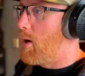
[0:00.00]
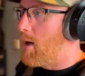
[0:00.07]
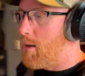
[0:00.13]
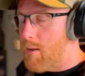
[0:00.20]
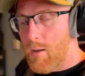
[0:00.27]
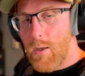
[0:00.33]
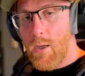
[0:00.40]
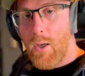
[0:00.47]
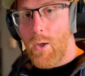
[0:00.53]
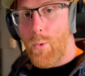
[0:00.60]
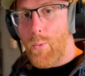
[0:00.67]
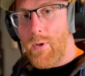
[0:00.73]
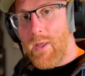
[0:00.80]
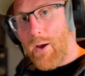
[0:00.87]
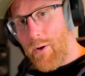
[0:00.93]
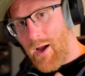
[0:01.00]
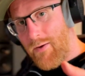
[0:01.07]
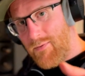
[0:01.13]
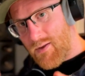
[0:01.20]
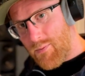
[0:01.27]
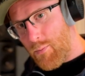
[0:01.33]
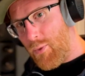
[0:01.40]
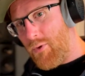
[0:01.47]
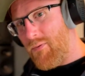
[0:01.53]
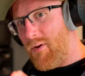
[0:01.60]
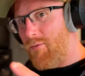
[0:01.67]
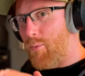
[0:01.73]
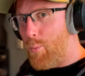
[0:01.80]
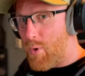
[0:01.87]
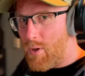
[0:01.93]
well without having to
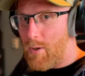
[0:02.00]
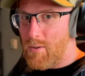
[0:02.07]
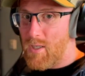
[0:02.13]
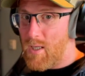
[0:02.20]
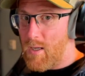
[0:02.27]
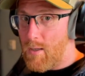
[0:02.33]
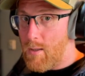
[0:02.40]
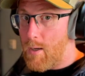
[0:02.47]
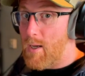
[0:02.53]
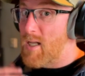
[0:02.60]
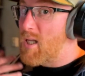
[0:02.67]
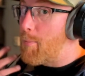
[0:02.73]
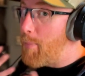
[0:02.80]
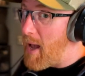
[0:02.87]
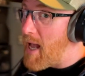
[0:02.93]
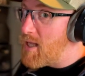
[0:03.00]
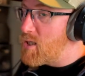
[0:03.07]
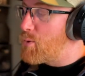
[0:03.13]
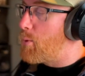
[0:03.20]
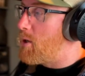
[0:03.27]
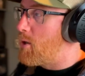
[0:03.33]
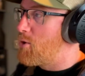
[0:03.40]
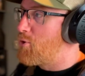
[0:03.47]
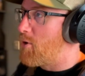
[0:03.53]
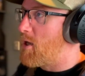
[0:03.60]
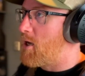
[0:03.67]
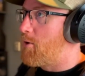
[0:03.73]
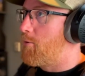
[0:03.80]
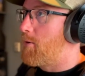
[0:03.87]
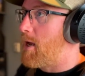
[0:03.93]
move it from one note to the other. It depends what you're
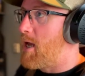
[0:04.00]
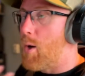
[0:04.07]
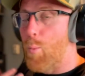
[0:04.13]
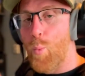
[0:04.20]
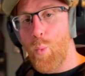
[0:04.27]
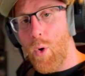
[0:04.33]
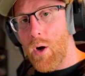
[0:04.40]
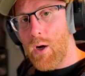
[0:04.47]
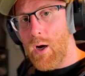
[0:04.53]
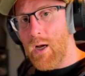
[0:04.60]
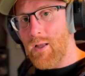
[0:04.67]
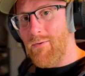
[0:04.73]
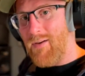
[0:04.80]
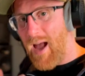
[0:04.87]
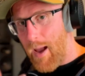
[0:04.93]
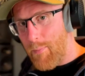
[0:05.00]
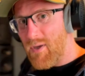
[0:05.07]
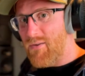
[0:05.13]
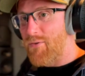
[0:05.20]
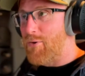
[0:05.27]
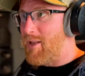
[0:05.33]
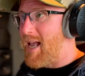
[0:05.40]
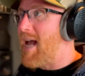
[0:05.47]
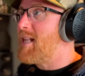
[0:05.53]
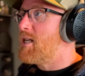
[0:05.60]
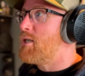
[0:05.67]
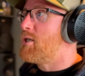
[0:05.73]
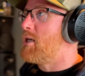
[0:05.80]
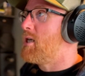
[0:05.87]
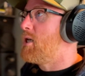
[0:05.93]
trying to create and what kind of atmosphere and
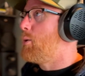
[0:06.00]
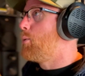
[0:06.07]
energy